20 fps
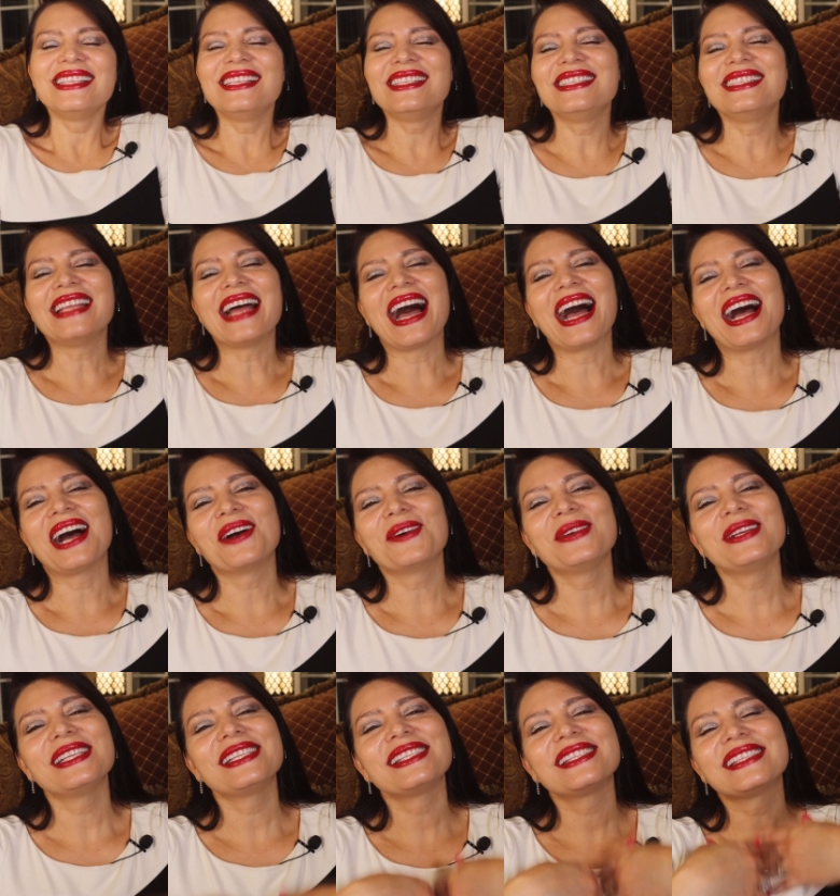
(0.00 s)

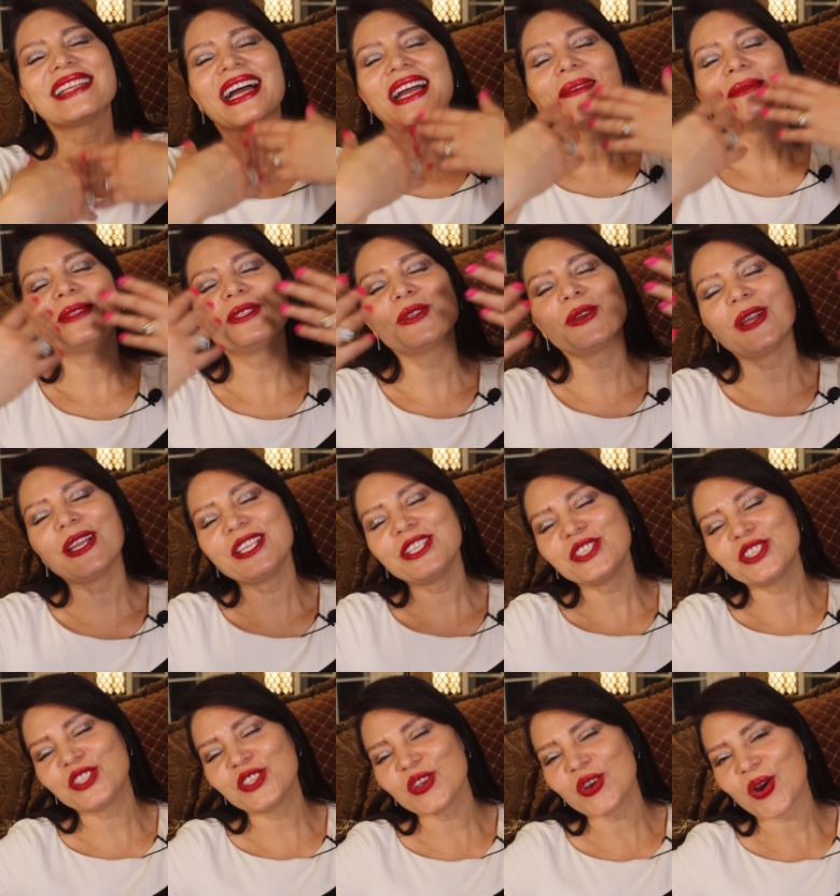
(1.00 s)
Now it's time to
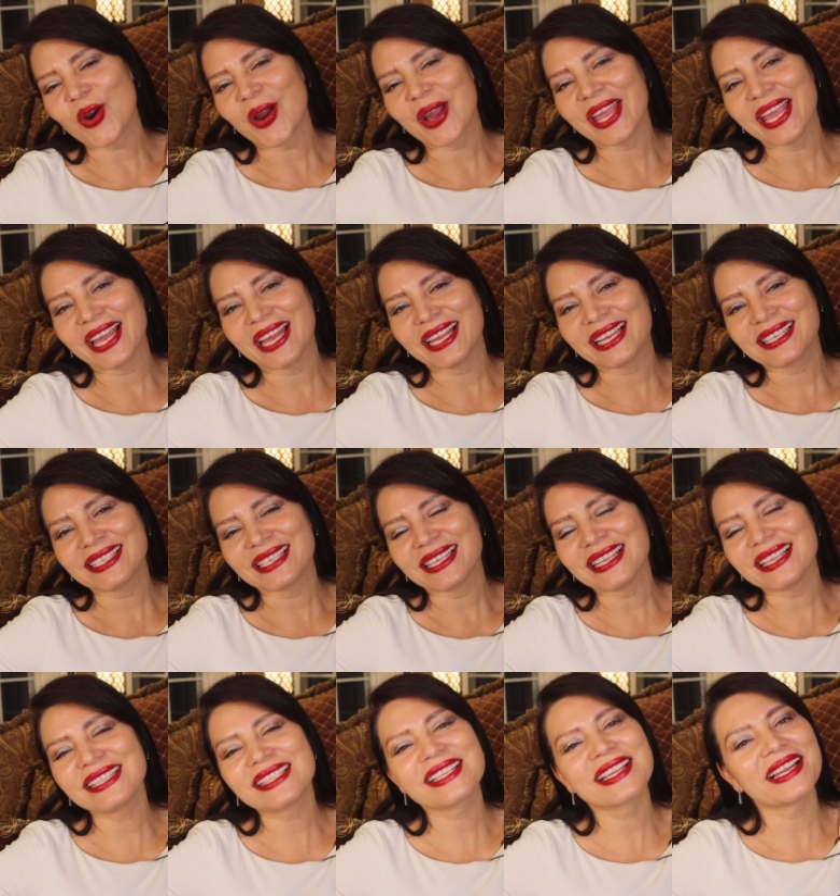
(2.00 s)
enjoy it.
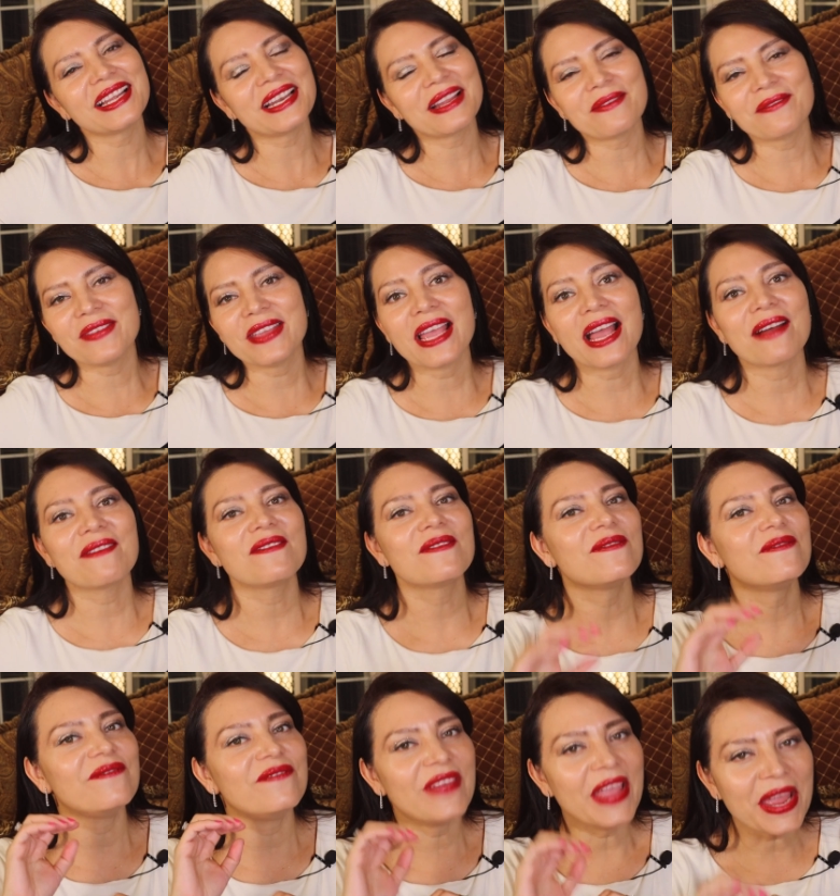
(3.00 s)
It's gonna be a
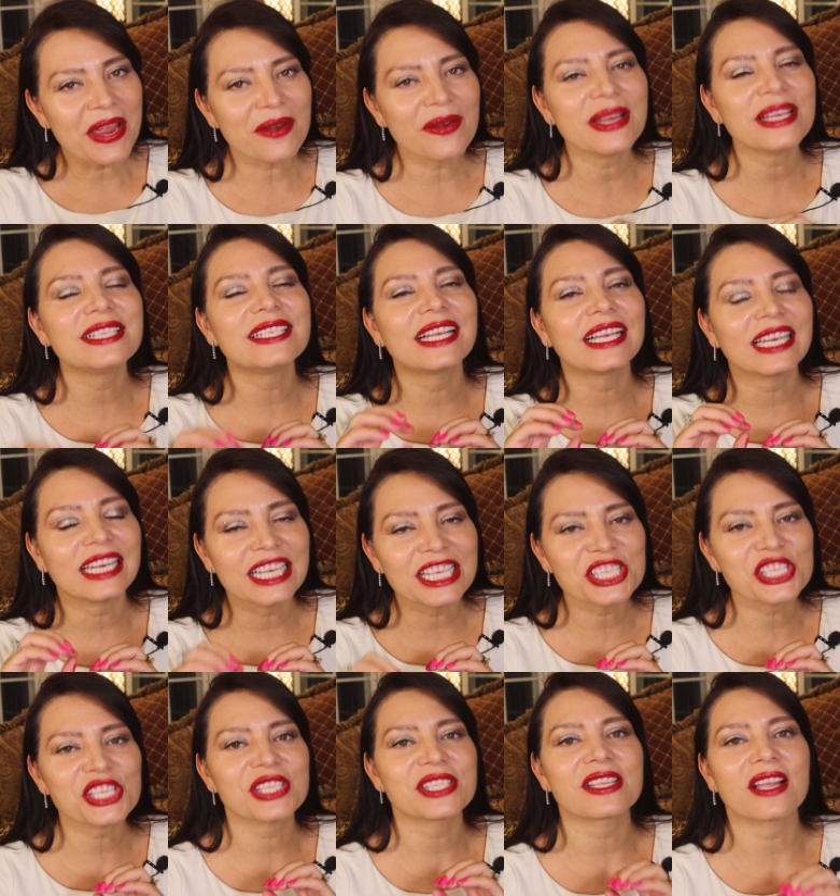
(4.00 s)
very
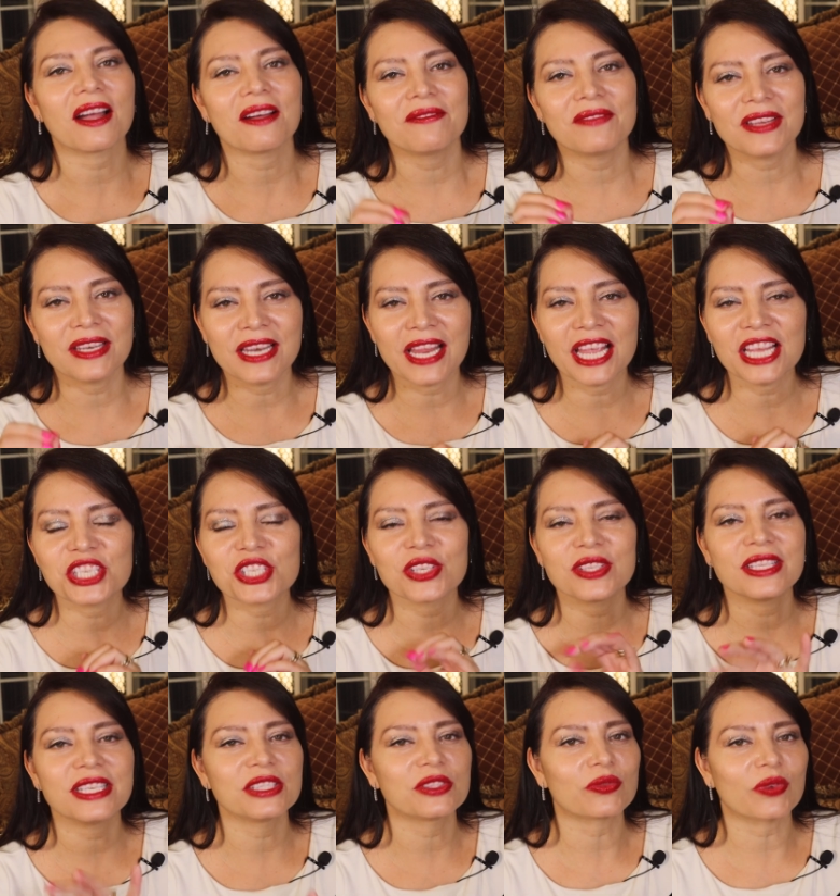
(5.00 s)
delicious
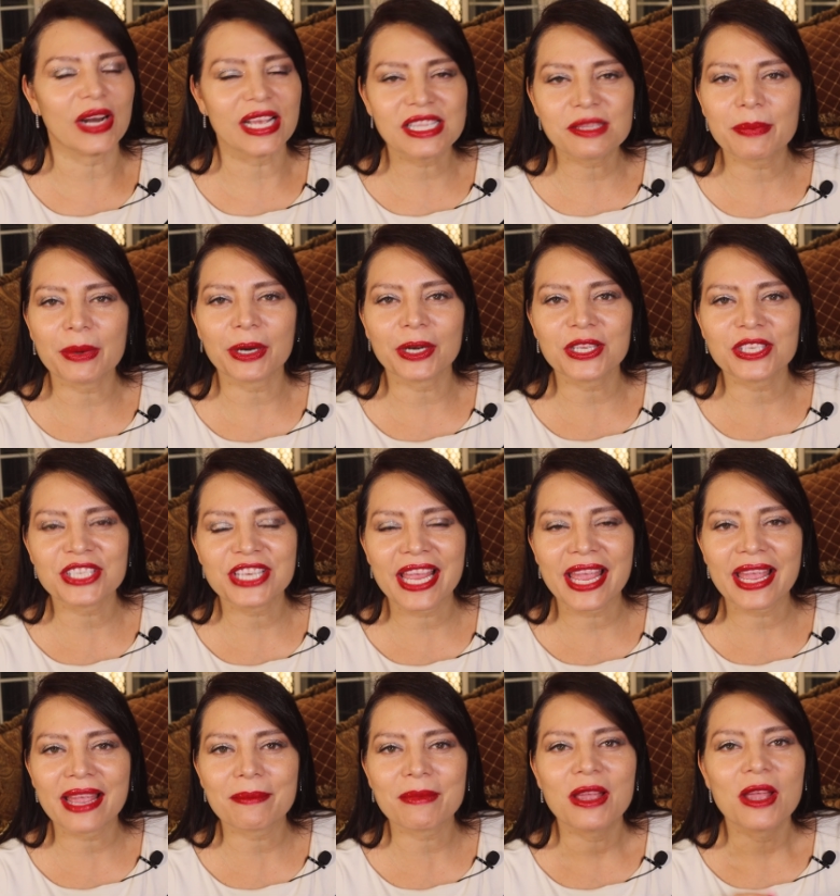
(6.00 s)
combination, this raspberry
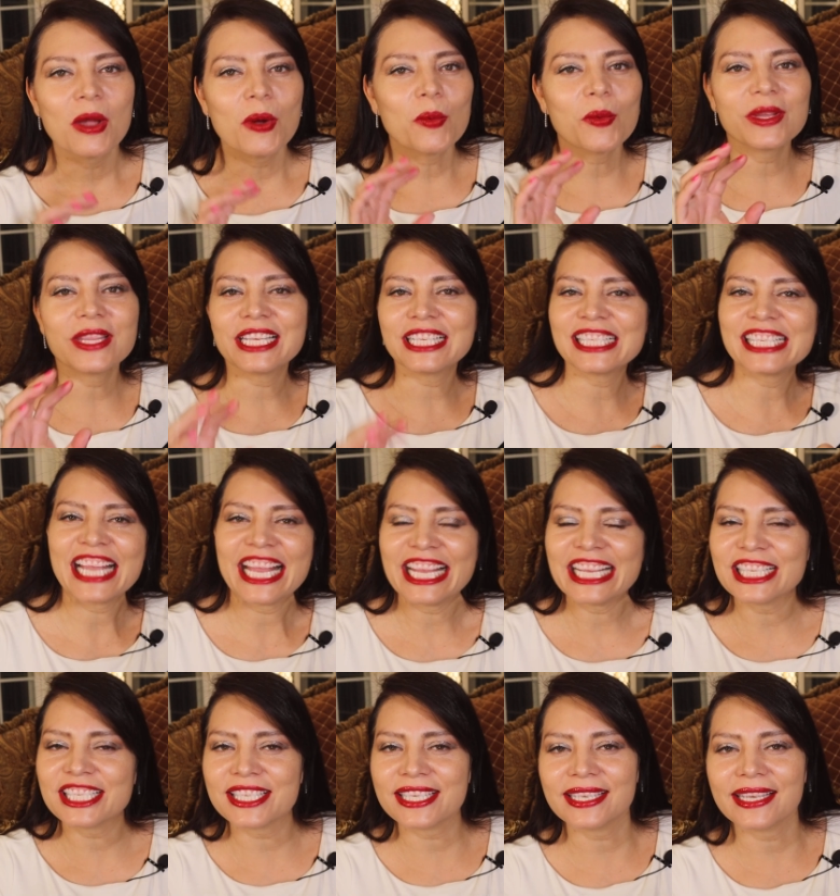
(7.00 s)
jam with the
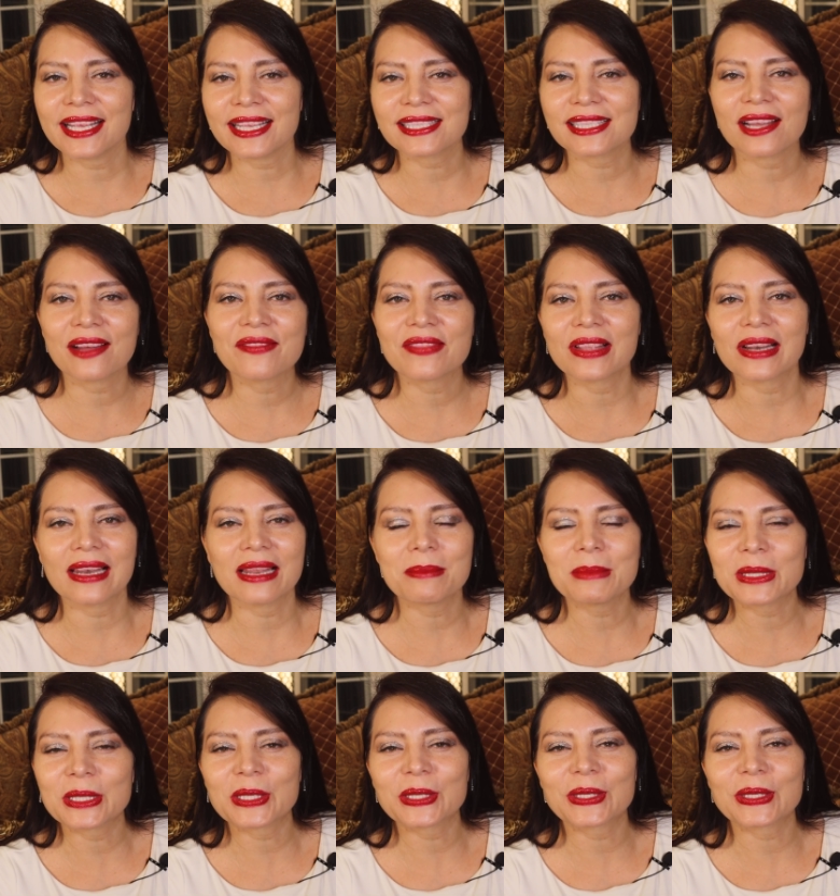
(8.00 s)
tanginess of the
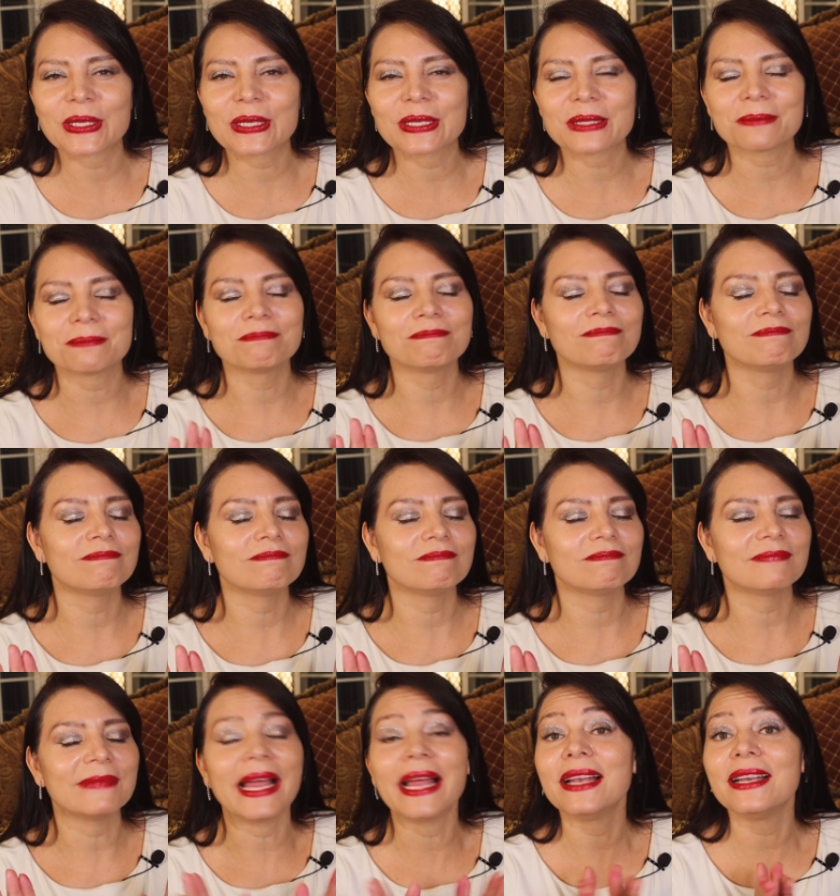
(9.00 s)
lemon curd,
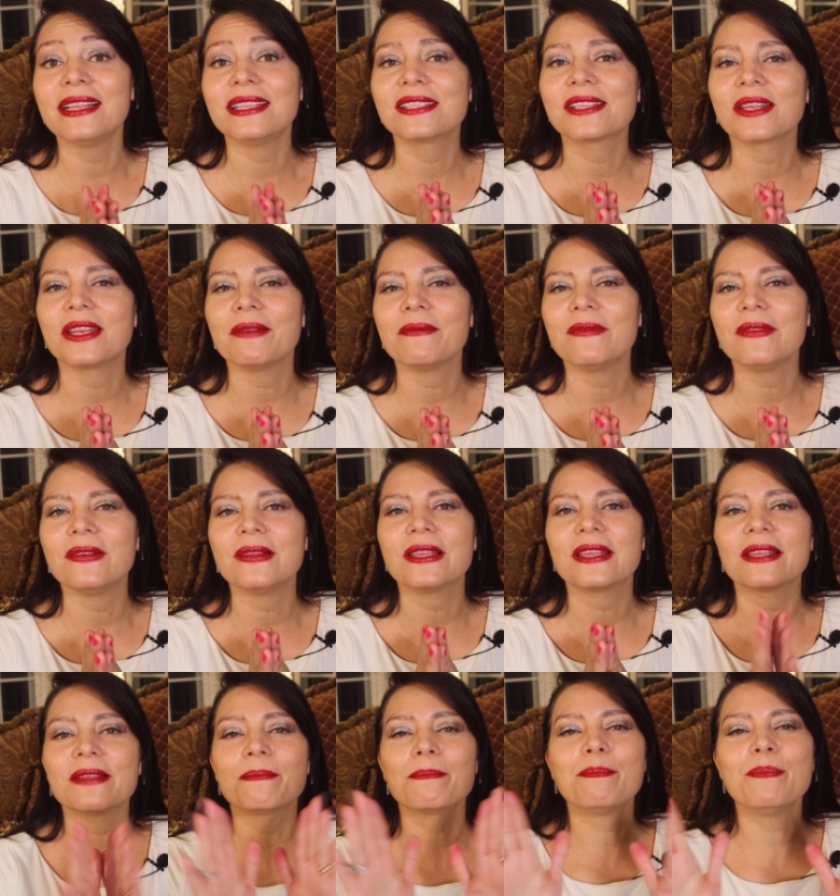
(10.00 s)
and it's gonna be